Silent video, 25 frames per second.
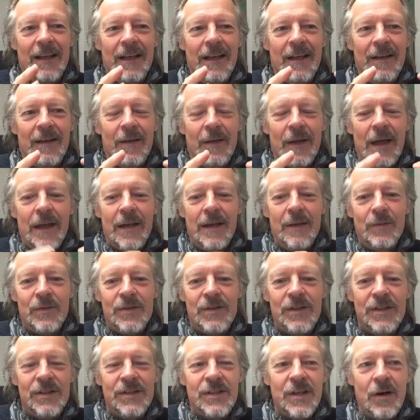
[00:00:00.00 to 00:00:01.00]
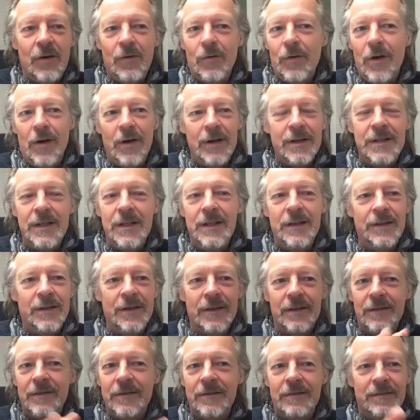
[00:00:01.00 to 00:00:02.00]
And it was this whole idea
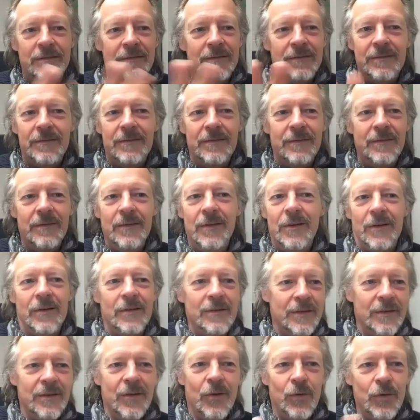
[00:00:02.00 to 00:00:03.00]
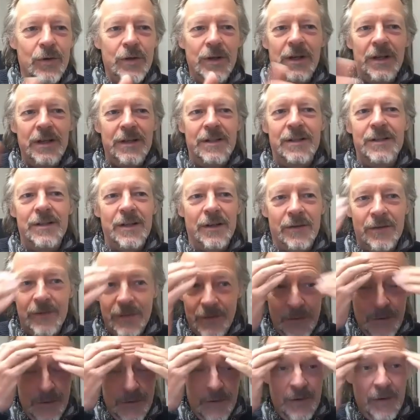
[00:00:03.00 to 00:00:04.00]
that, look, all you need to
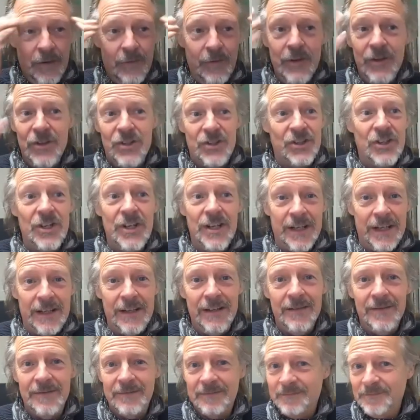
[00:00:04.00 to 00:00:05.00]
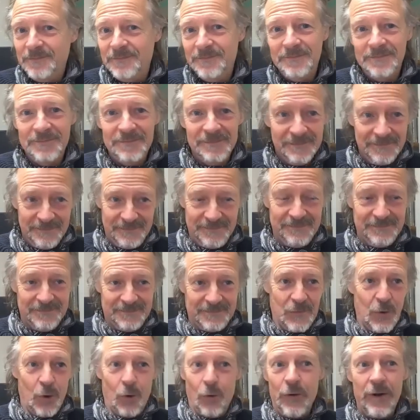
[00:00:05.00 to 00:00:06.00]
do, you're in C
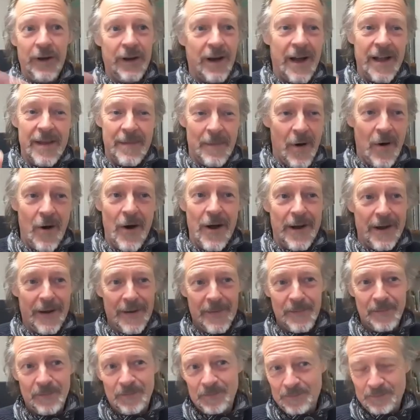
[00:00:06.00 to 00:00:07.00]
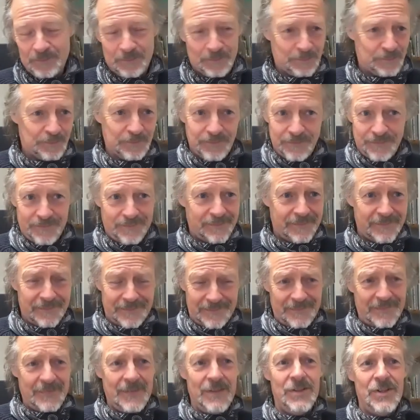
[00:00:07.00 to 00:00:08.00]
or in A minor,
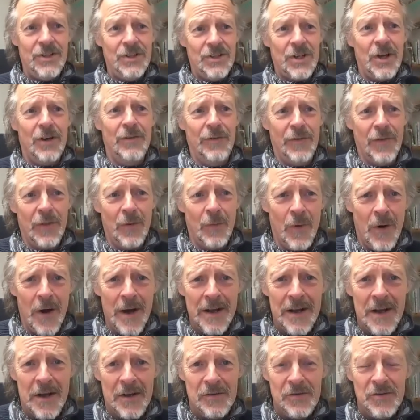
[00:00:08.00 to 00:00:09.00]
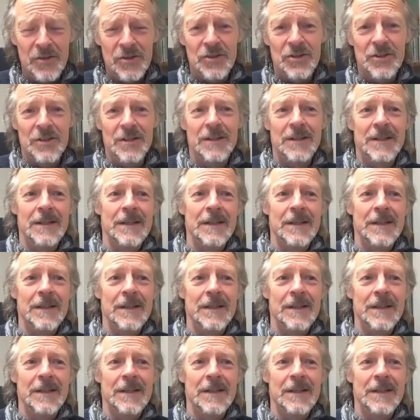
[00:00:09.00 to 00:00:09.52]
just go for the white notes.